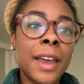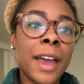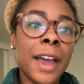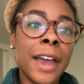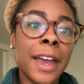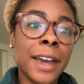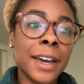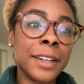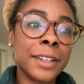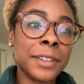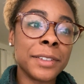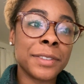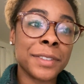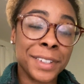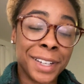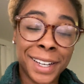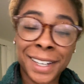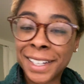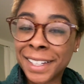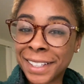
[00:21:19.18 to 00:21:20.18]
And if
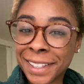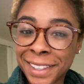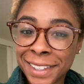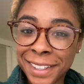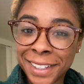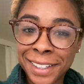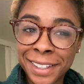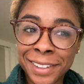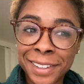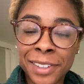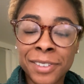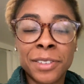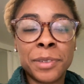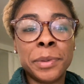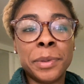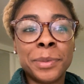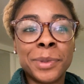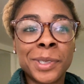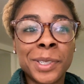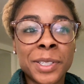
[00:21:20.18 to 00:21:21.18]
not, then there will
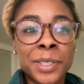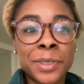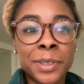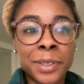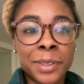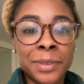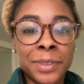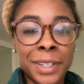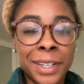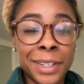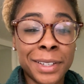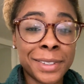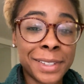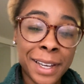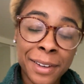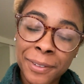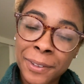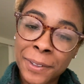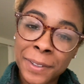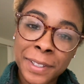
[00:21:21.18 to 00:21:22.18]
be more struggle videos
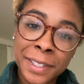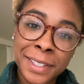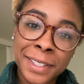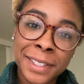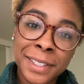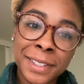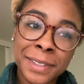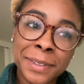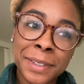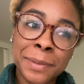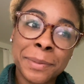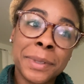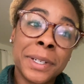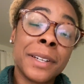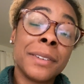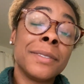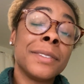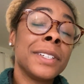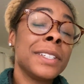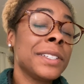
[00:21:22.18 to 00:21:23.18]
after this, but
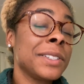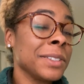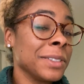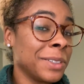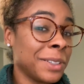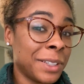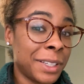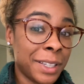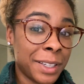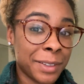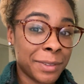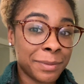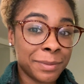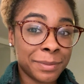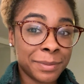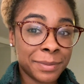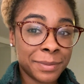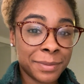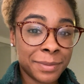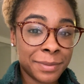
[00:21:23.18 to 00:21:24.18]
eventually,
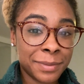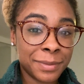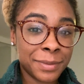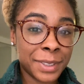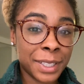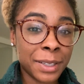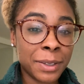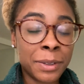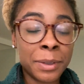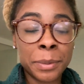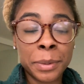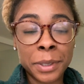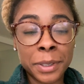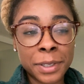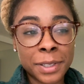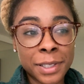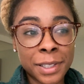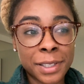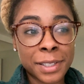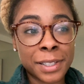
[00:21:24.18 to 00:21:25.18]
there will be a
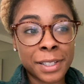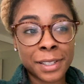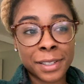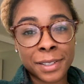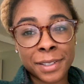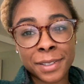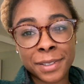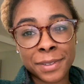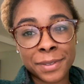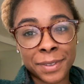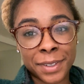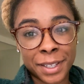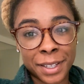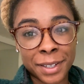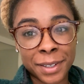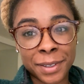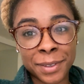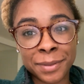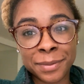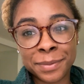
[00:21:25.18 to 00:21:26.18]
success
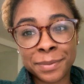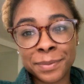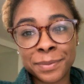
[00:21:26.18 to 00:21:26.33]
video.